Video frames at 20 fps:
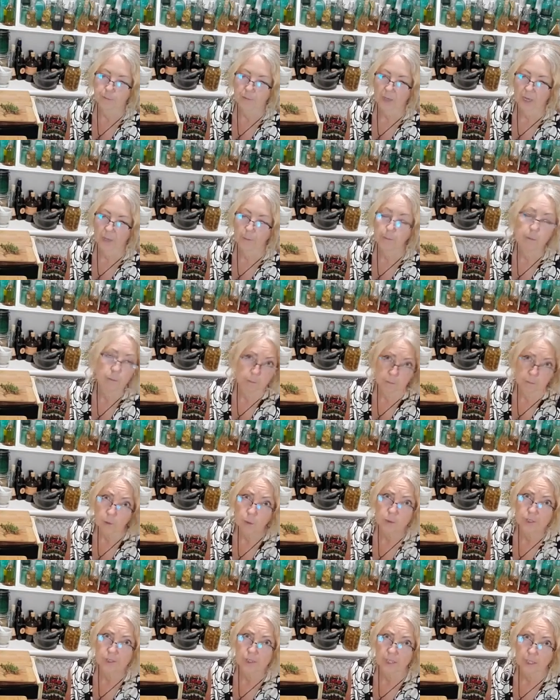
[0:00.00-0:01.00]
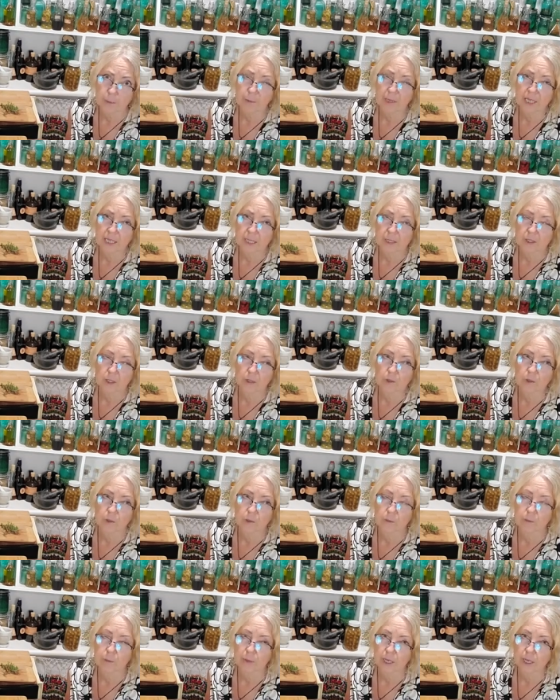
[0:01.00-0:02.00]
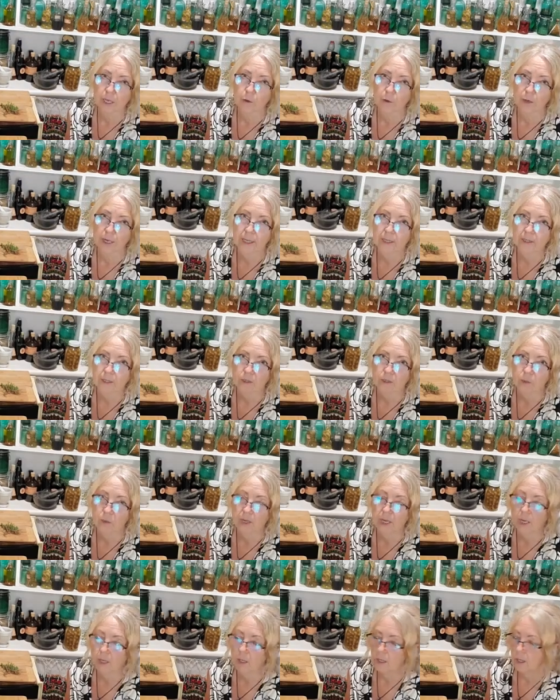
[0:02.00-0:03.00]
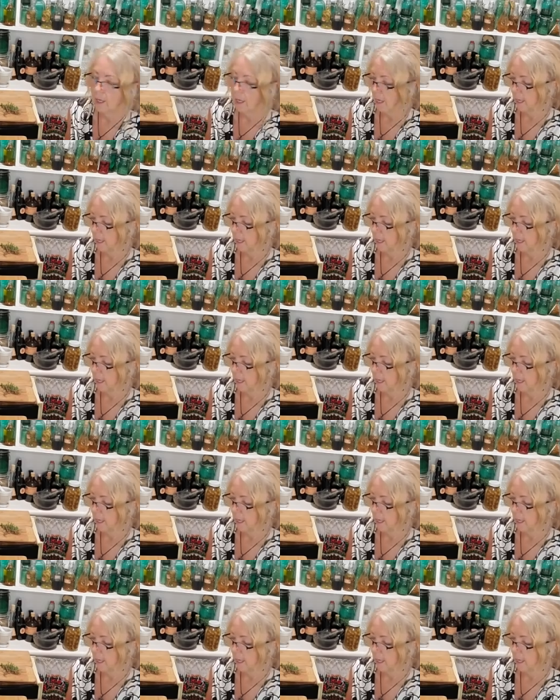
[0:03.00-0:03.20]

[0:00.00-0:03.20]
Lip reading: mostly beans, although many grains as well.